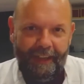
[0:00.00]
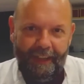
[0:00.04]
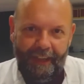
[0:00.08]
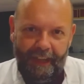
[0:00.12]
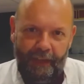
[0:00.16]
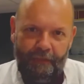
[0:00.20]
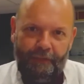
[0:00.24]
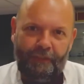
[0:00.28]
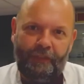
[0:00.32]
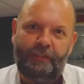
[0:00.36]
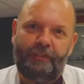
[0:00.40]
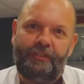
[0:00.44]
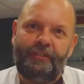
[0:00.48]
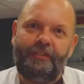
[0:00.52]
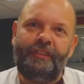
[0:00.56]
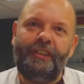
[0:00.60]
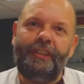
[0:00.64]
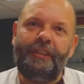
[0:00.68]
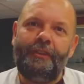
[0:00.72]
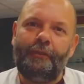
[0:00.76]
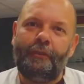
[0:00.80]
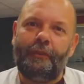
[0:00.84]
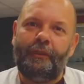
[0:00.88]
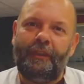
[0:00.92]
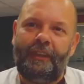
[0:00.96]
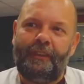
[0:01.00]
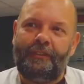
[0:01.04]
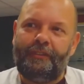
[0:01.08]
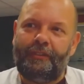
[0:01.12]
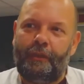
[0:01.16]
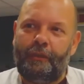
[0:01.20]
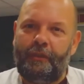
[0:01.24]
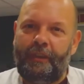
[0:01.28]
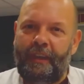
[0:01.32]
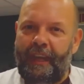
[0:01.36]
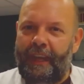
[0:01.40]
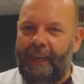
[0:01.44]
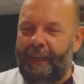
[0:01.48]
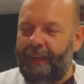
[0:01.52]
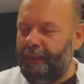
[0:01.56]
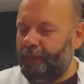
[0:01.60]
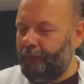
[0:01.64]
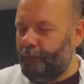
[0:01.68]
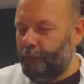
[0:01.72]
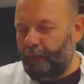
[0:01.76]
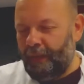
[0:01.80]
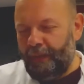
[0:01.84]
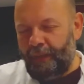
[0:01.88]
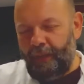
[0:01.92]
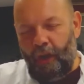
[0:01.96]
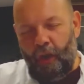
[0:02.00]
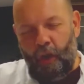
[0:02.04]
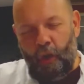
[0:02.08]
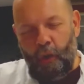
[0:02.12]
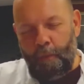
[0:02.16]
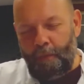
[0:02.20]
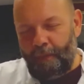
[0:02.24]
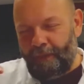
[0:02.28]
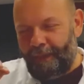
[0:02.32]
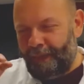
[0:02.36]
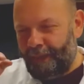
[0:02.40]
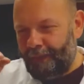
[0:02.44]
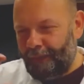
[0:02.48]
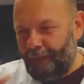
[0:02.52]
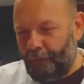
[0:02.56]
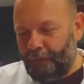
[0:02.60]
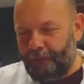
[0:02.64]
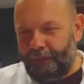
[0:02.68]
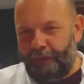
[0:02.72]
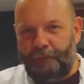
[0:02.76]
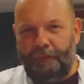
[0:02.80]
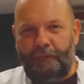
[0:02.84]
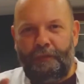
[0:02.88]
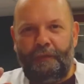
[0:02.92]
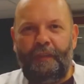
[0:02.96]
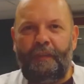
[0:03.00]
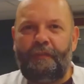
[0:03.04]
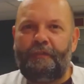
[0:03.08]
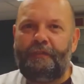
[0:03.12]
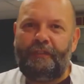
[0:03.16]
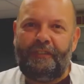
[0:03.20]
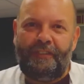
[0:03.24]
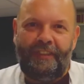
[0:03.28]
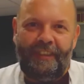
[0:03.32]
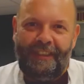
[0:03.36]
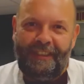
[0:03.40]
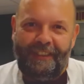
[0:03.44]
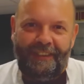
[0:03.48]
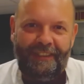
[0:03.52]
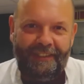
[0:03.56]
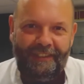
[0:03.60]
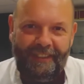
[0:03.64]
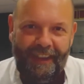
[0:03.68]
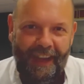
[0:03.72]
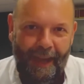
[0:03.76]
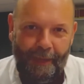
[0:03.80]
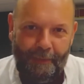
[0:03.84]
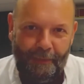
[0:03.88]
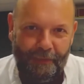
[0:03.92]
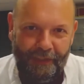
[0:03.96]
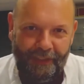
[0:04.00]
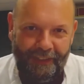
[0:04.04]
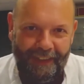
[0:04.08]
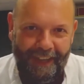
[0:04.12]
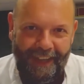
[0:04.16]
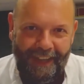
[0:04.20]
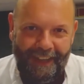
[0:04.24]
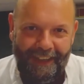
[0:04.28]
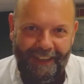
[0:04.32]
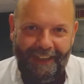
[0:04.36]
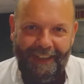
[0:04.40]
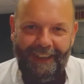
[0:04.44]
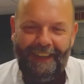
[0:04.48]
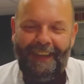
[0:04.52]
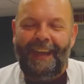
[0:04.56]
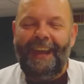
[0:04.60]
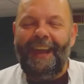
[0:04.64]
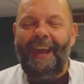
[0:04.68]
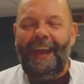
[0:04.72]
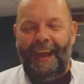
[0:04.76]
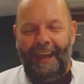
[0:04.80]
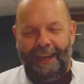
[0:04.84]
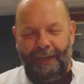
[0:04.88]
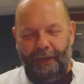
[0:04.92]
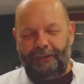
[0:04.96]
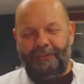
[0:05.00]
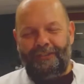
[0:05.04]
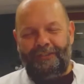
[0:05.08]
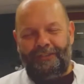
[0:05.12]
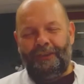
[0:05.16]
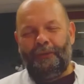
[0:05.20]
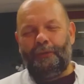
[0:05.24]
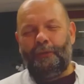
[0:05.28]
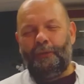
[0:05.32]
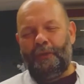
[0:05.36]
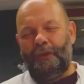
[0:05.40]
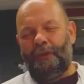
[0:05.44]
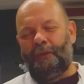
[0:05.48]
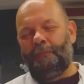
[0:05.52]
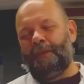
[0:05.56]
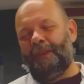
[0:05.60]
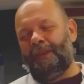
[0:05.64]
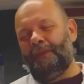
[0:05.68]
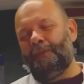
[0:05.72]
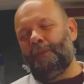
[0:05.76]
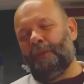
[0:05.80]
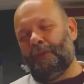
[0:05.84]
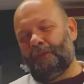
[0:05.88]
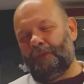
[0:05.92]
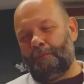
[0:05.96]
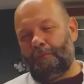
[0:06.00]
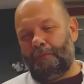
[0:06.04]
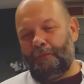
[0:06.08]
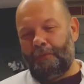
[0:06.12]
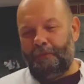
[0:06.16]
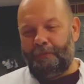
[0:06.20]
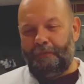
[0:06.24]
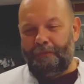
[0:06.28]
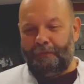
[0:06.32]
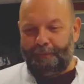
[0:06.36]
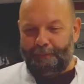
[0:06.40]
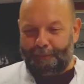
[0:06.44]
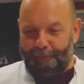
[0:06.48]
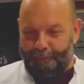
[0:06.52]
If the seal is okay, you can open and close it 15 times a day and it still will be waterproof.